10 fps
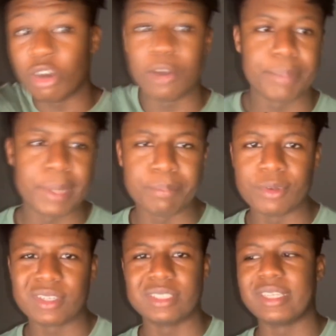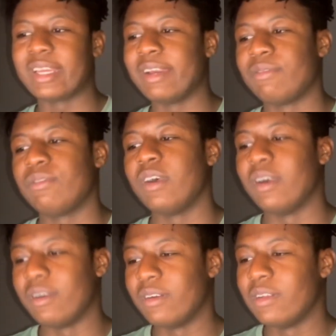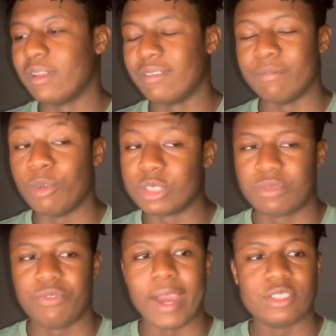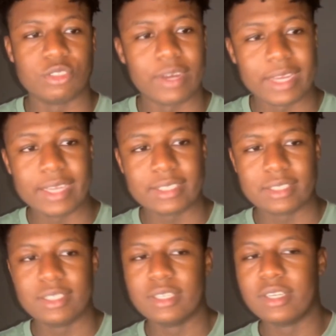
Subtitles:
tall people because they get much fragile, I guess.